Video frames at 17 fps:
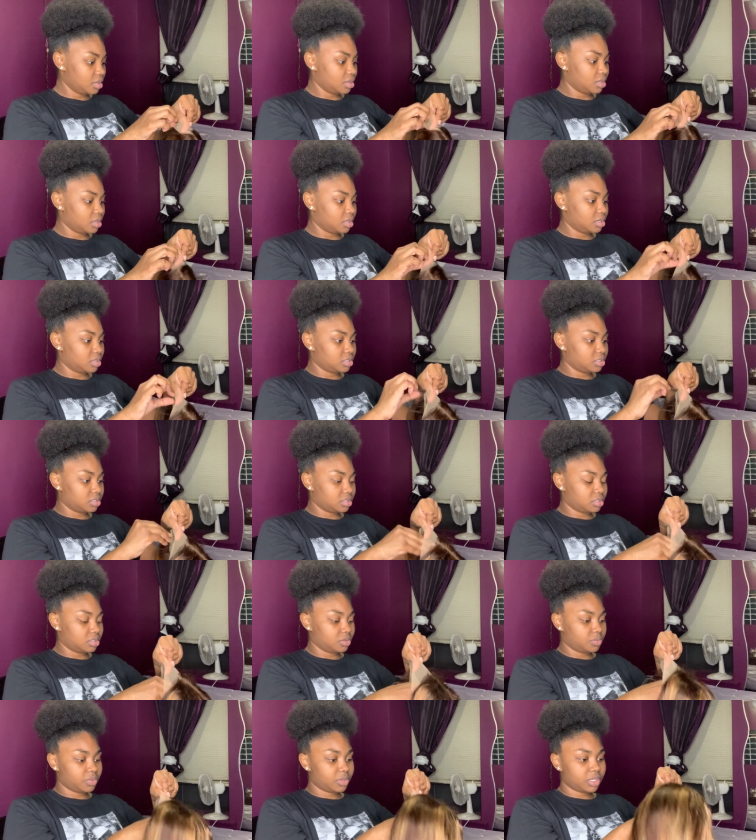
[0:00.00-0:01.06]
And this is the
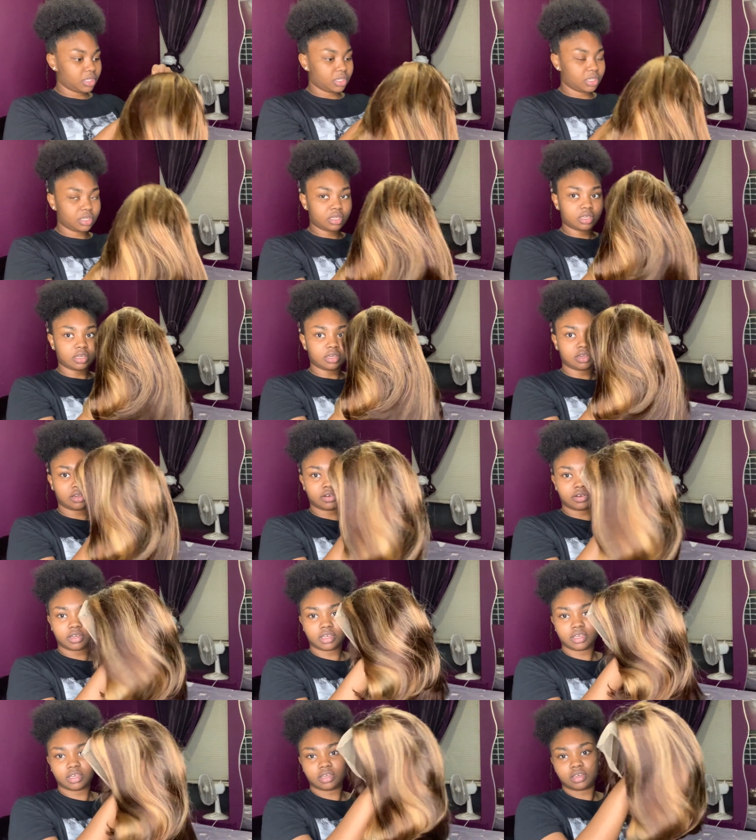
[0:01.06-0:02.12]
wig
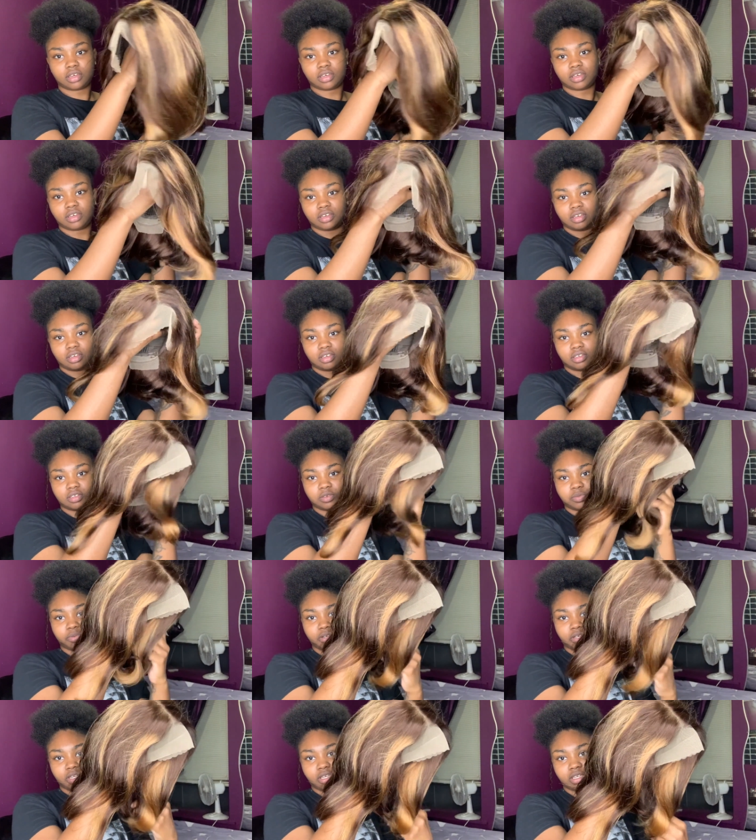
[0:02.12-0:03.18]
right here. It's
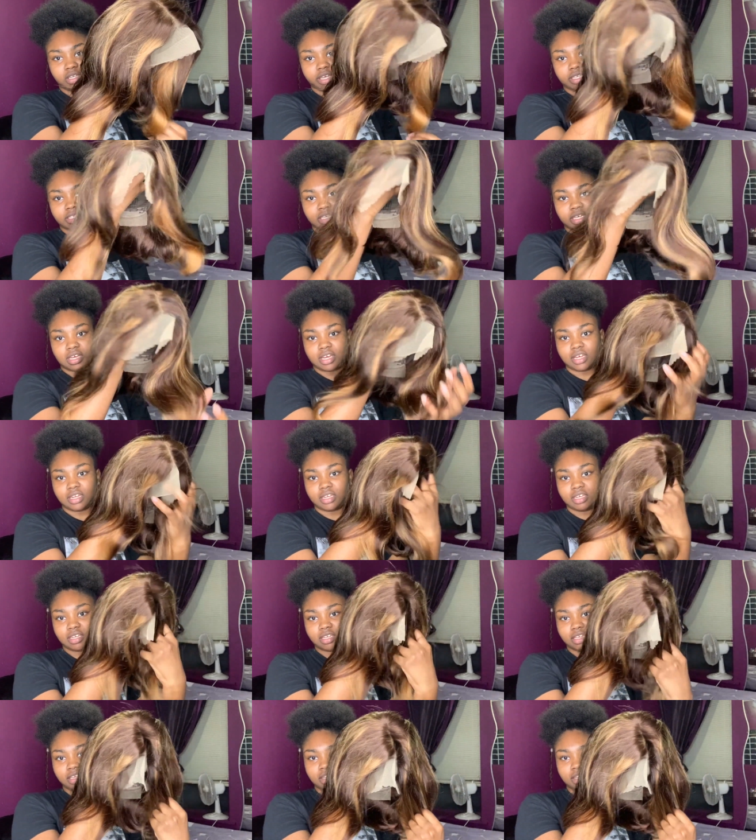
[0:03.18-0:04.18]
pretty nice and highlighted.